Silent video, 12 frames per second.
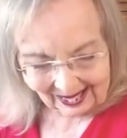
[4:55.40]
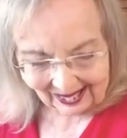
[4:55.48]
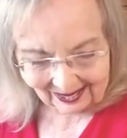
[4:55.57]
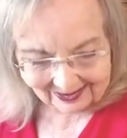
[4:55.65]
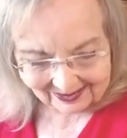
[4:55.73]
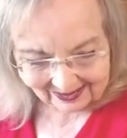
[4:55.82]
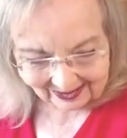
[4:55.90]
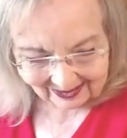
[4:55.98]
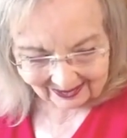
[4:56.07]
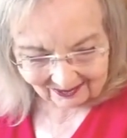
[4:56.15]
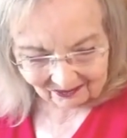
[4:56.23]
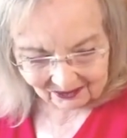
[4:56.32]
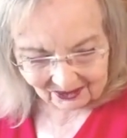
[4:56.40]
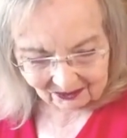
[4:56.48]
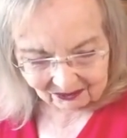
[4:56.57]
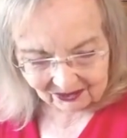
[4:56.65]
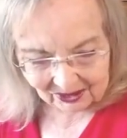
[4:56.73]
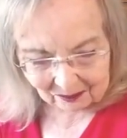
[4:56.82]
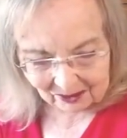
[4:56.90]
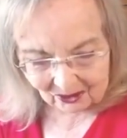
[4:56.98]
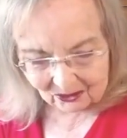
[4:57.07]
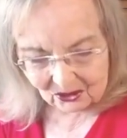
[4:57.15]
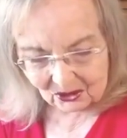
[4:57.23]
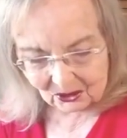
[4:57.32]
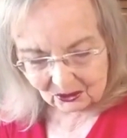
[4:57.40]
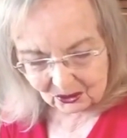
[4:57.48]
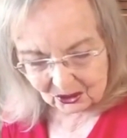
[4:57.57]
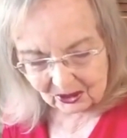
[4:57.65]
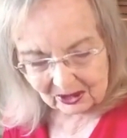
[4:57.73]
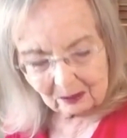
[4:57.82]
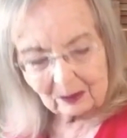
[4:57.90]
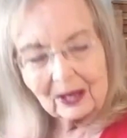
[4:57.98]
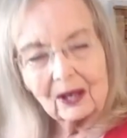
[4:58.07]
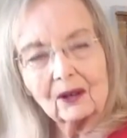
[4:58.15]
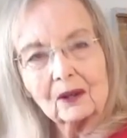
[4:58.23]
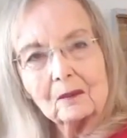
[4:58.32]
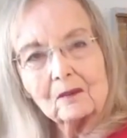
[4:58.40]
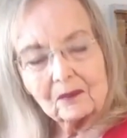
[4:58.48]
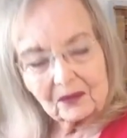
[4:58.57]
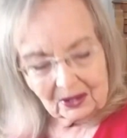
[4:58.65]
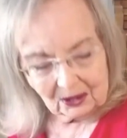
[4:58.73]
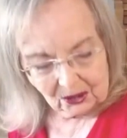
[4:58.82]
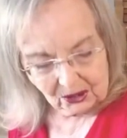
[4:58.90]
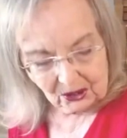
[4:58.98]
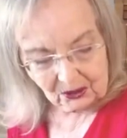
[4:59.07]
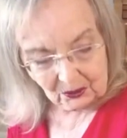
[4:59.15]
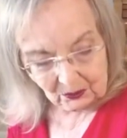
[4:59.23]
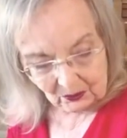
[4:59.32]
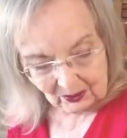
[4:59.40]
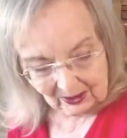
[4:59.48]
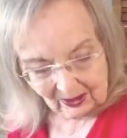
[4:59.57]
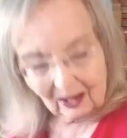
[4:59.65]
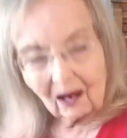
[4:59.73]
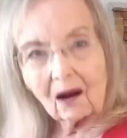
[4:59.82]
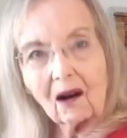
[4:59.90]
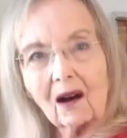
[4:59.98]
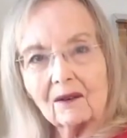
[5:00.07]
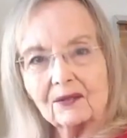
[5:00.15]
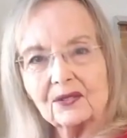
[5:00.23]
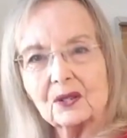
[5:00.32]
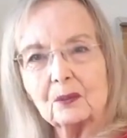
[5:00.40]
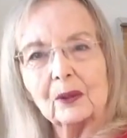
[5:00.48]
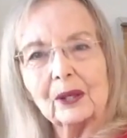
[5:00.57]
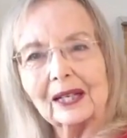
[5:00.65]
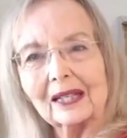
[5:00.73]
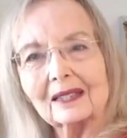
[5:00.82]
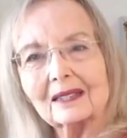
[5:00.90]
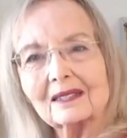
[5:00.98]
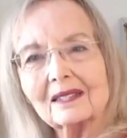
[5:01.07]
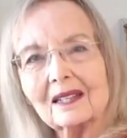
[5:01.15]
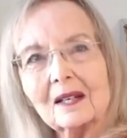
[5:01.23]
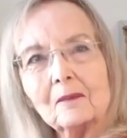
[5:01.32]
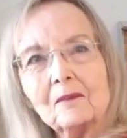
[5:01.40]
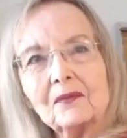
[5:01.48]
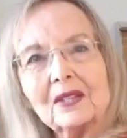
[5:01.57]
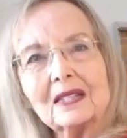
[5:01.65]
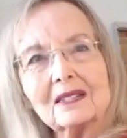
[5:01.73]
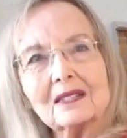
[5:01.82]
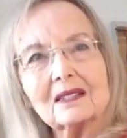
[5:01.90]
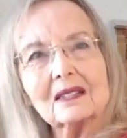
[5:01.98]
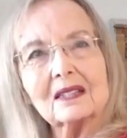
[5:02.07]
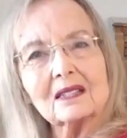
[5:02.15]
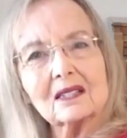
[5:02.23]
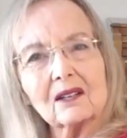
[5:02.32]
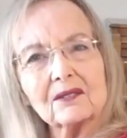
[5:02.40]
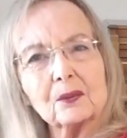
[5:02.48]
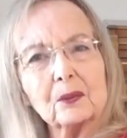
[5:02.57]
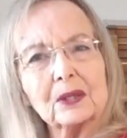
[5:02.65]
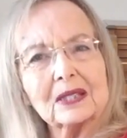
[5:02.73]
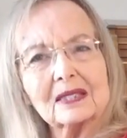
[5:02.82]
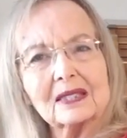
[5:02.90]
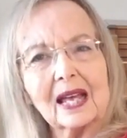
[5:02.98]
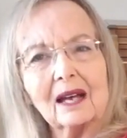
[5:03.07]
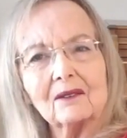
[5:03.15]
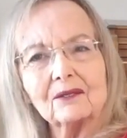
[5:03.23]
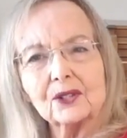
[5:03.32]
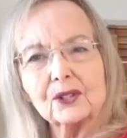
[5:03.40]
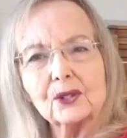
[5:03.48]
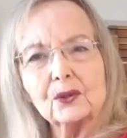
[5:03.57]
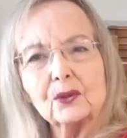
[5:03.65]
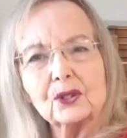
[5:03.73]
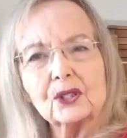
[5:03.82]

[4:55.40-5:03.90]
and they the females usually bear two offsprings. These, these offsprings have two,